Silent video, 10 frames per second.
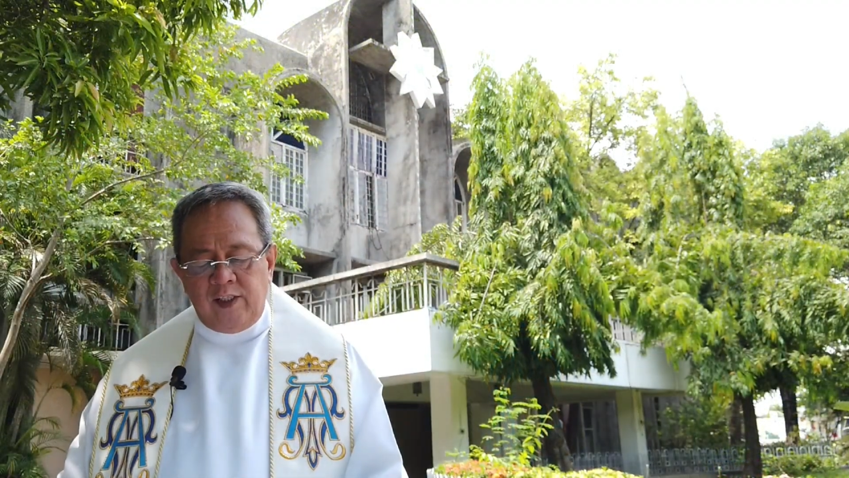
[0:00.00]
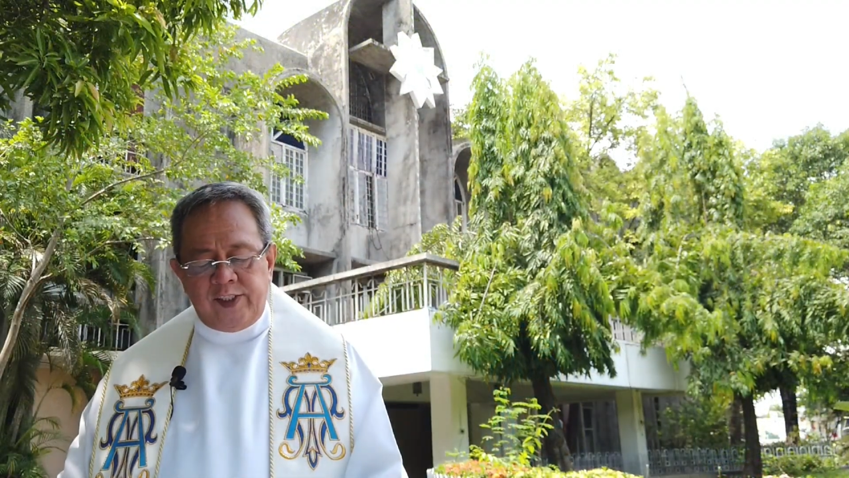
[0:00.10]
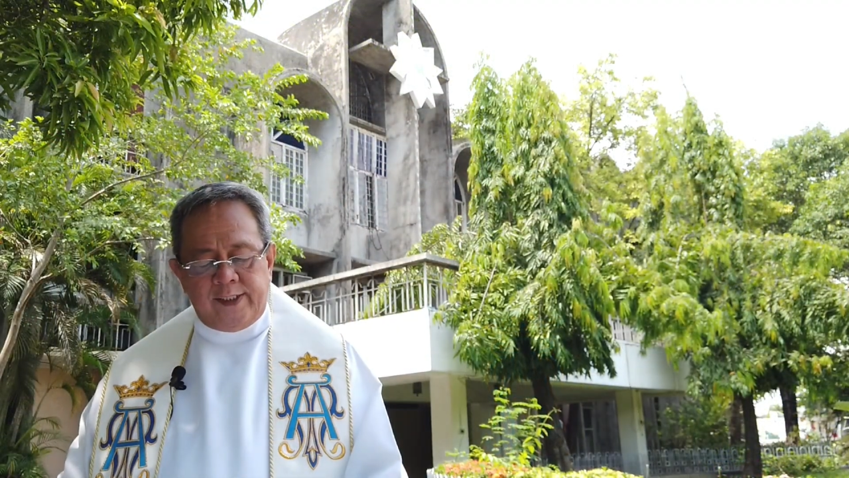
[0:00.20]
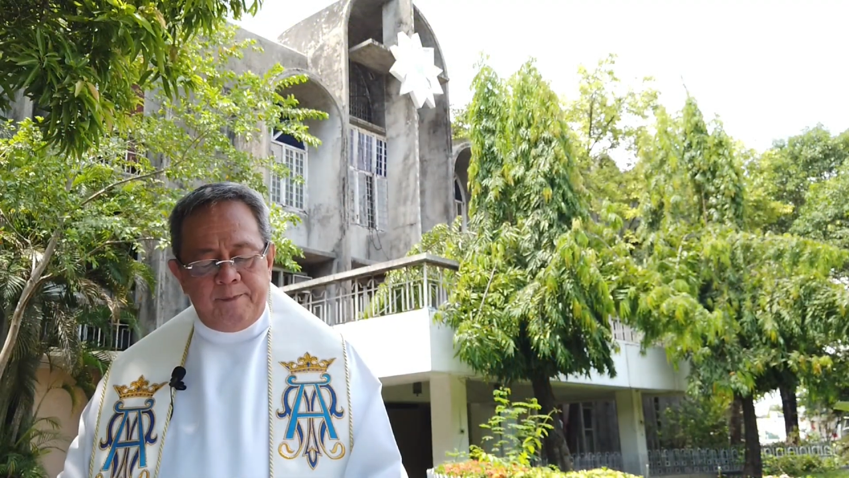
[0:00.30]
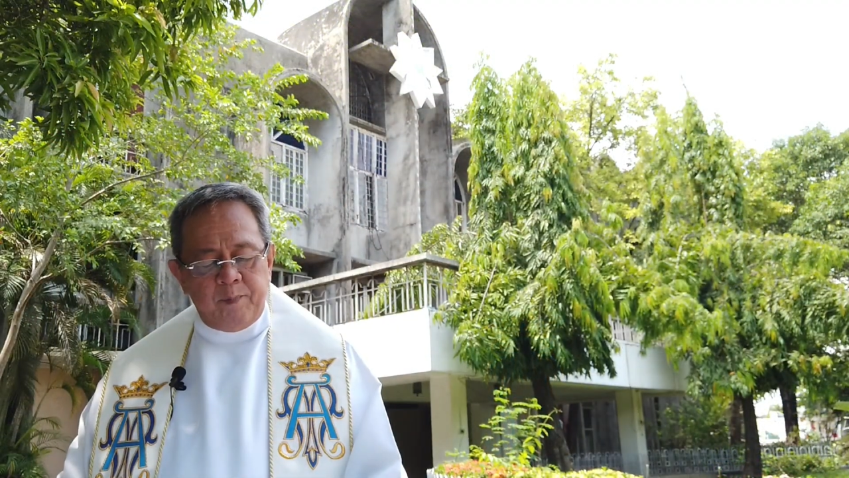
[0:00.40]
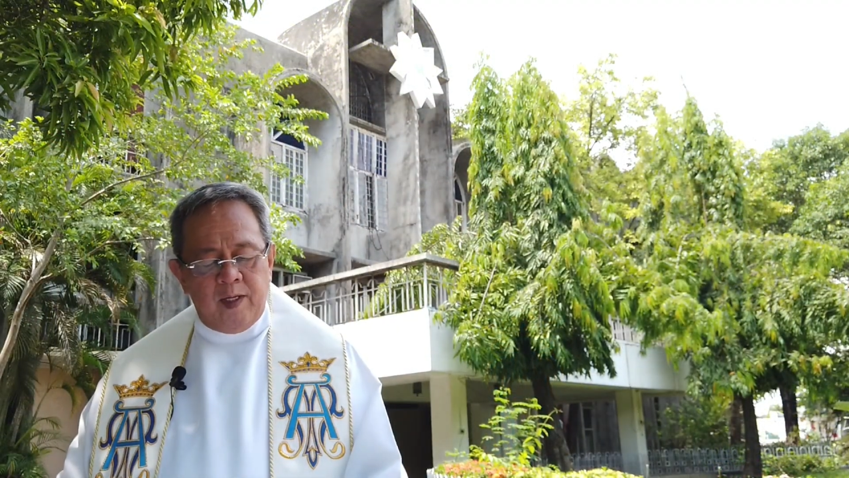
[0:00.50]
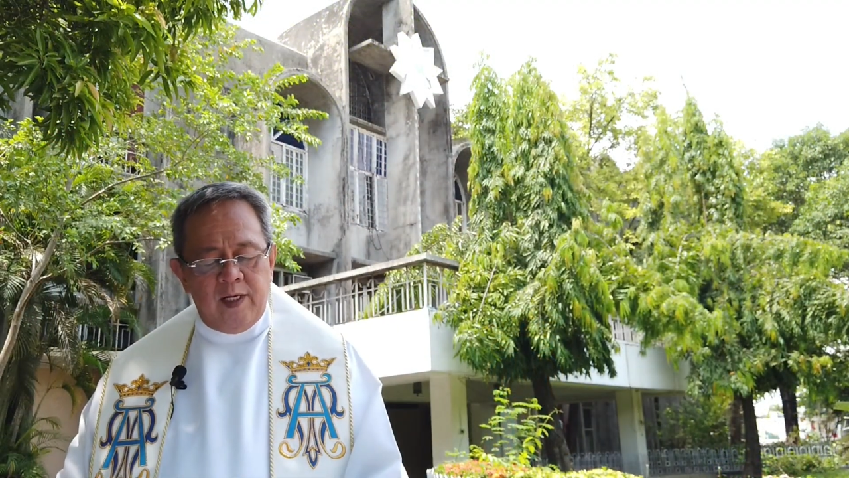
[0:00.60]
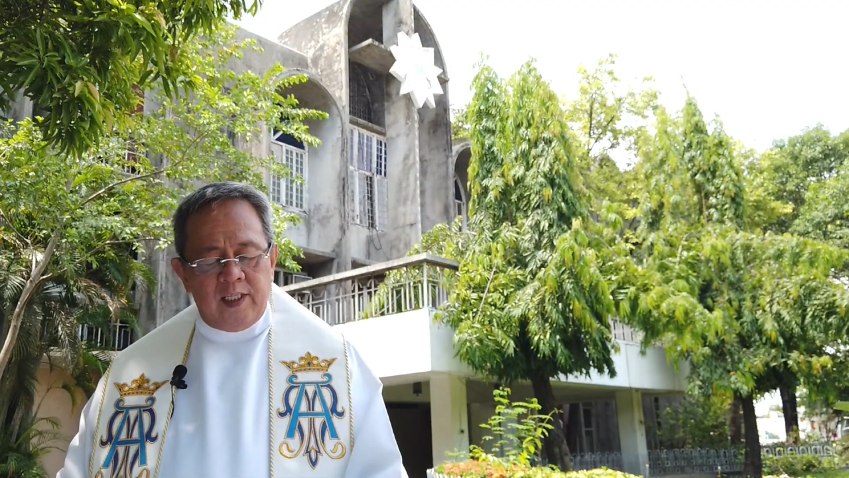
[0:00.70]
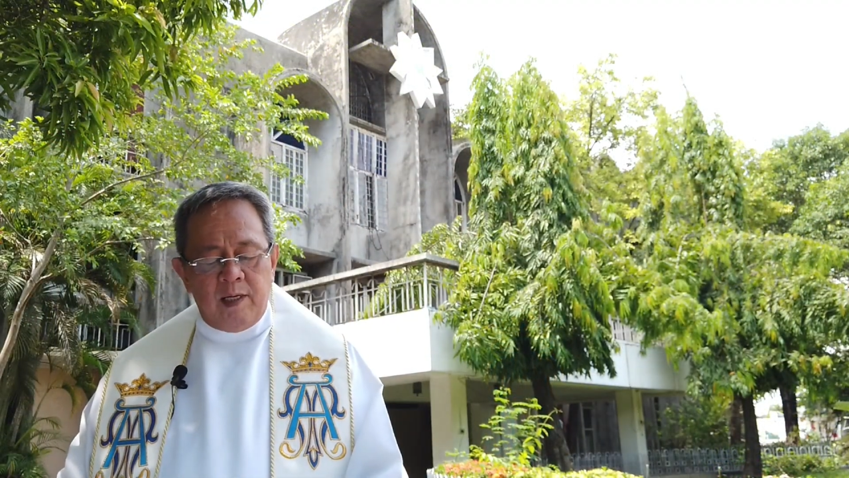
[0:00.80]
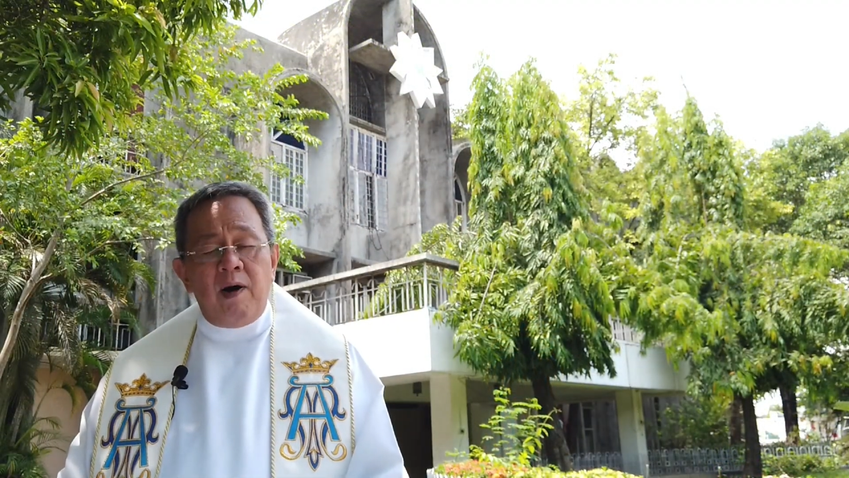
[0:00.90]
this,
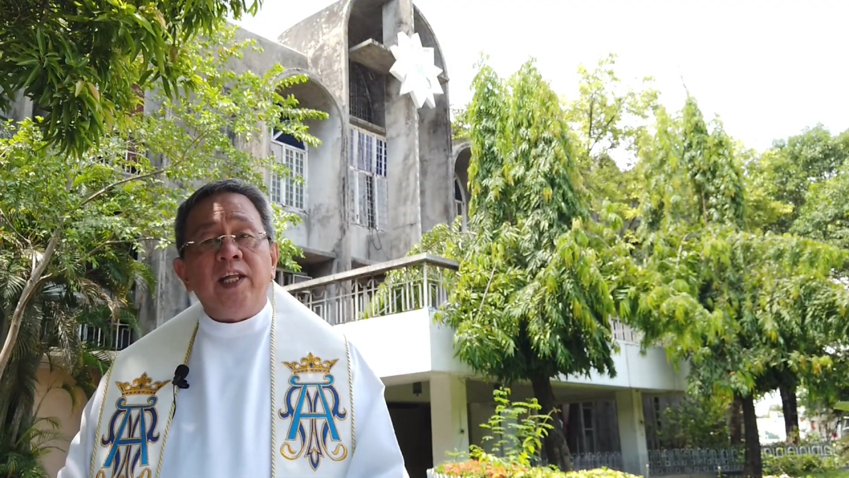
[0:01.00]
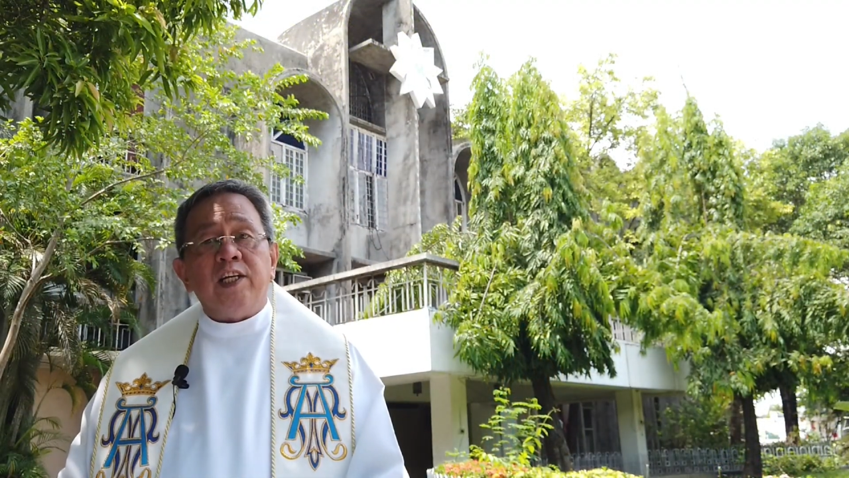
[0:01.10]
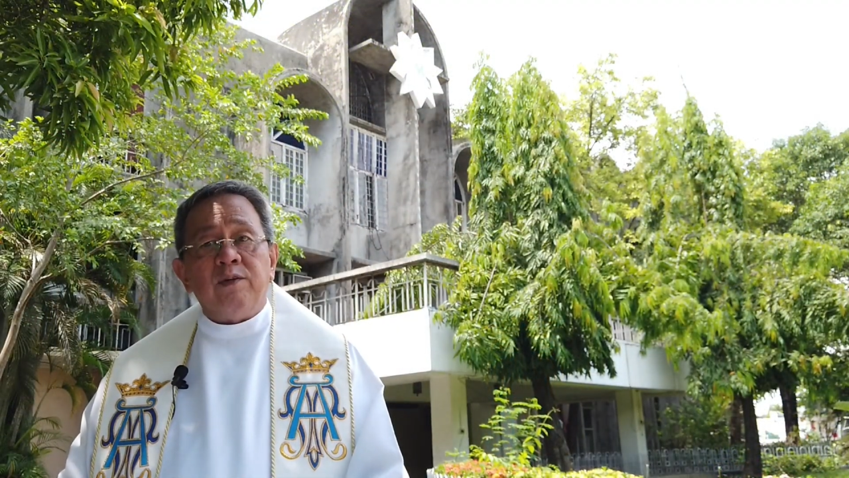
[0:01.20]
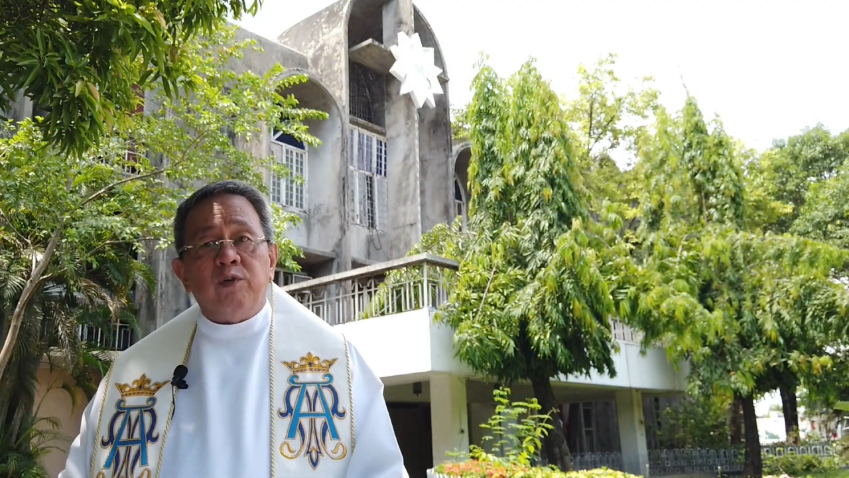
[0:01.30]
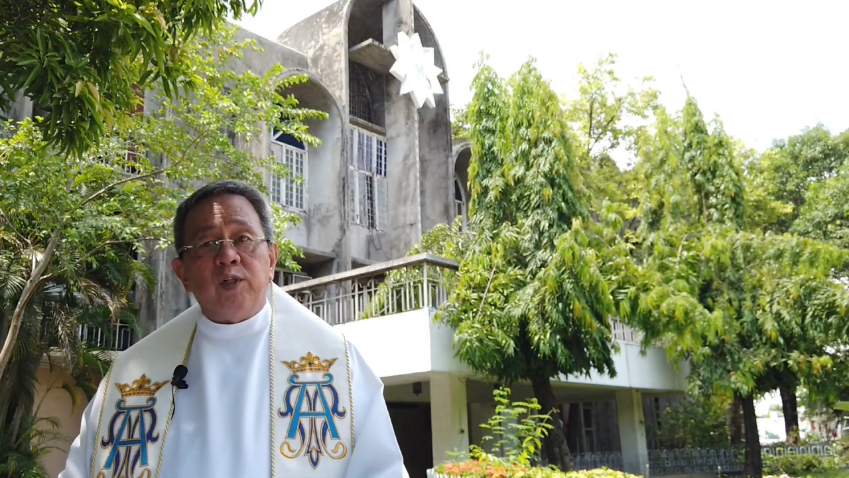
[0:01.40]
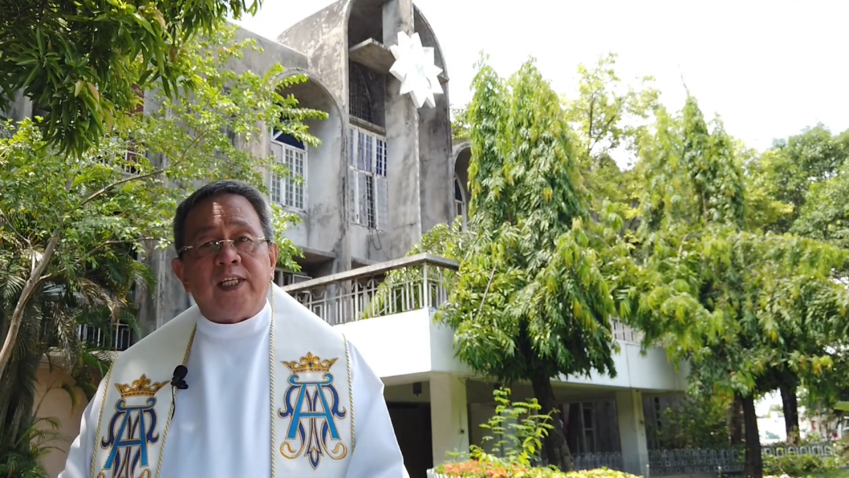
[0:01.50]
the Mother of